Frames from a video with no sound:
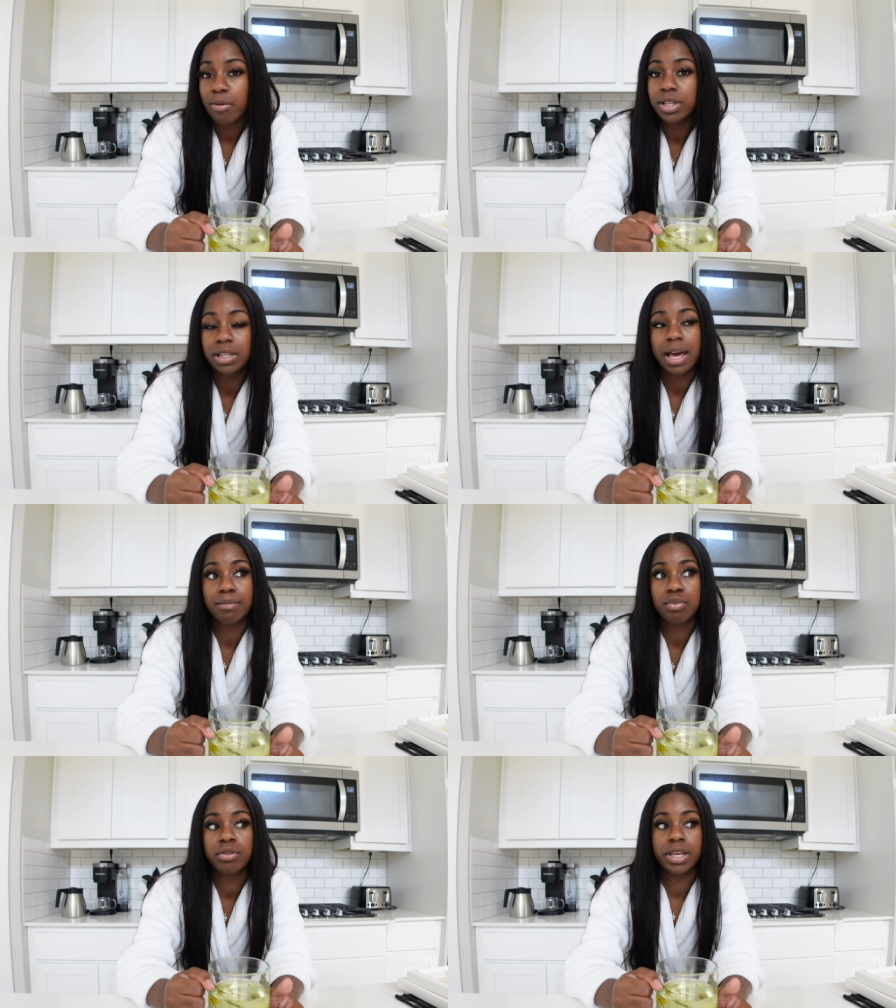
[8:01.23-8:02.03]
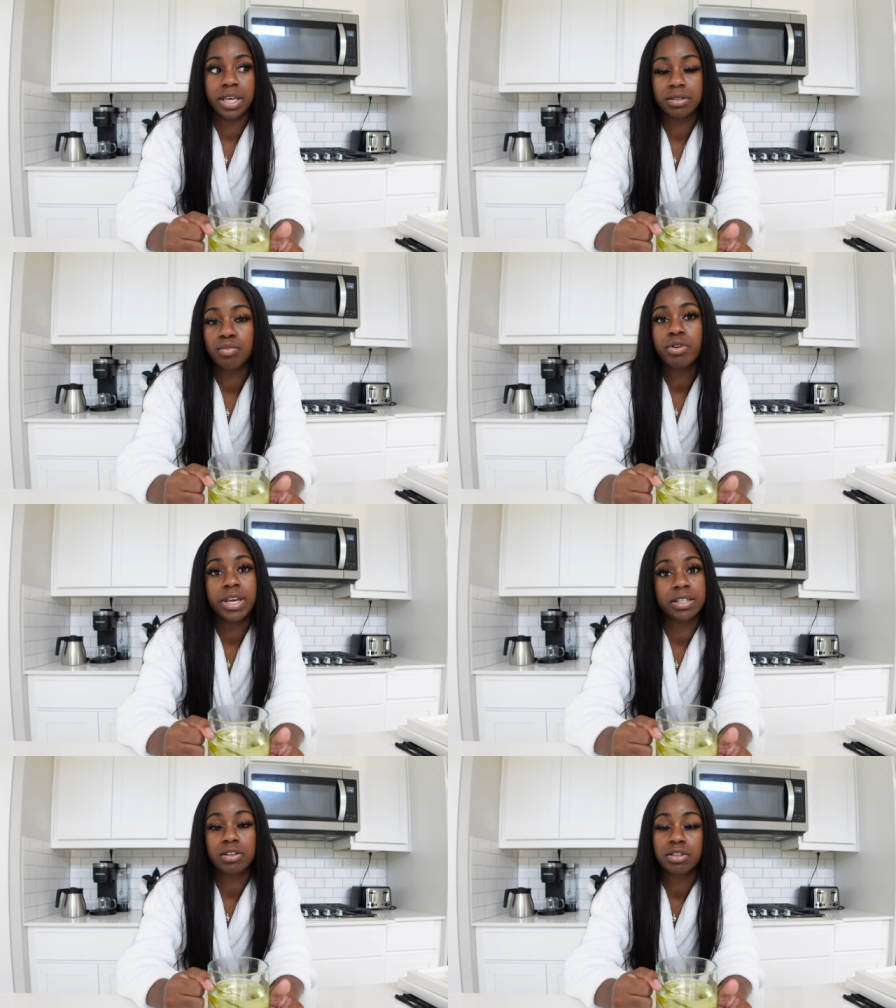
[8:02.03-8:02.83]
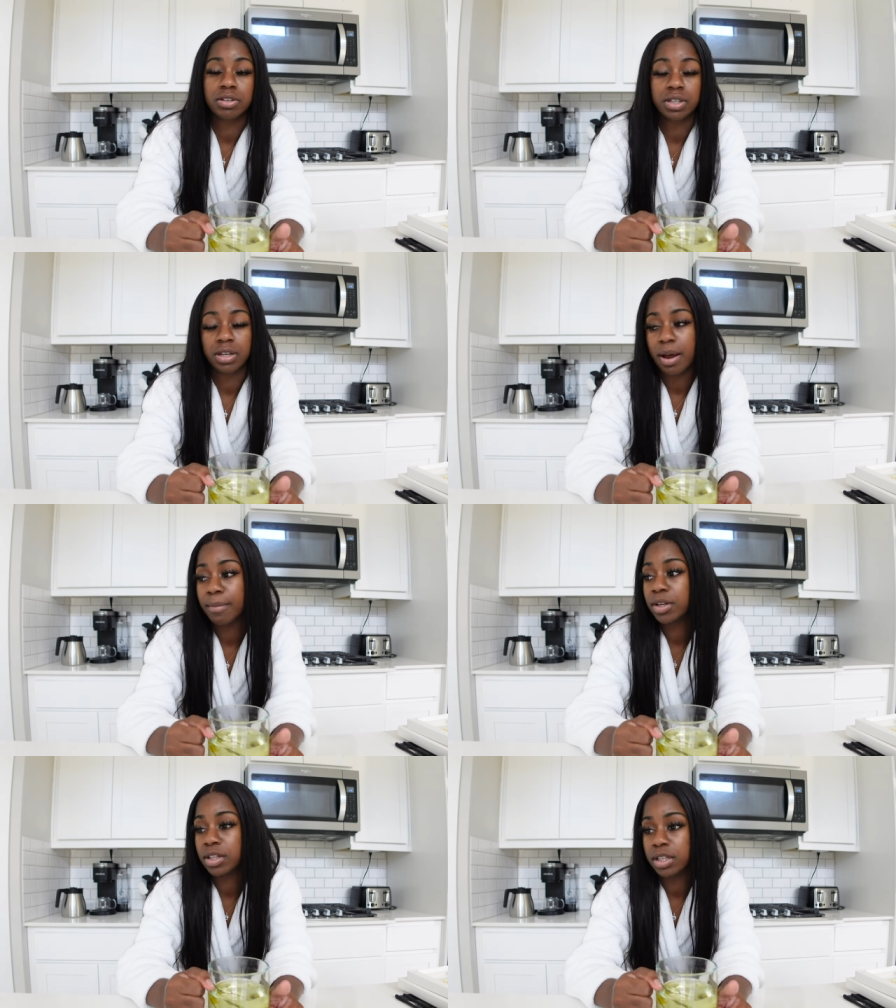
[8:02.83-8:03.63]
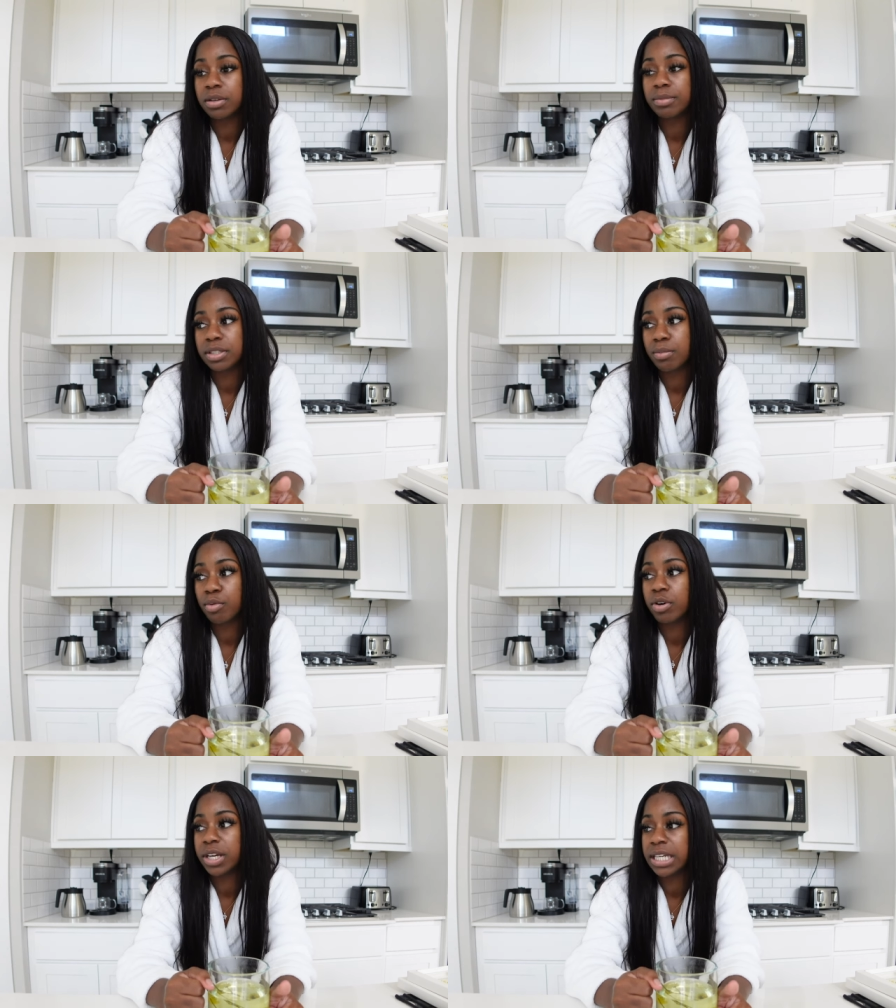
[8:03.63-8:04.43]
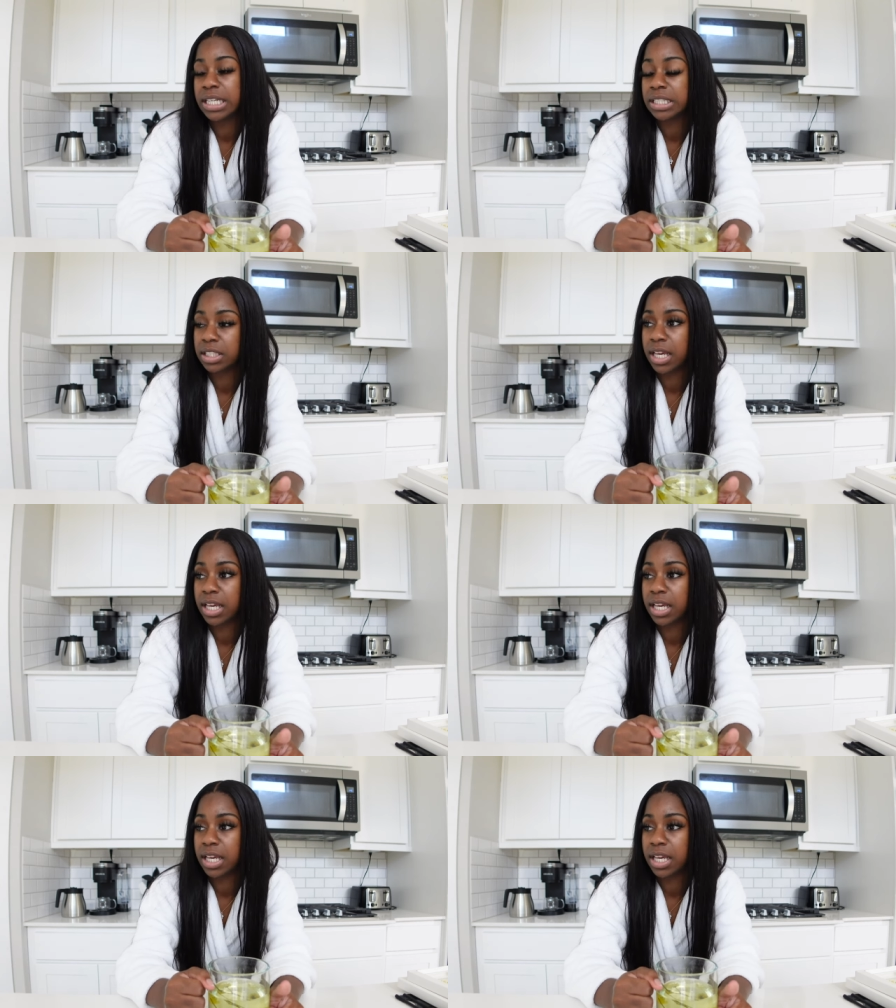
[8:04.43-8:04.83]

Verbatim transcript: I really like boiled eggs. Boiled eggs are so good. I'm gonna cook me some boiled eggs.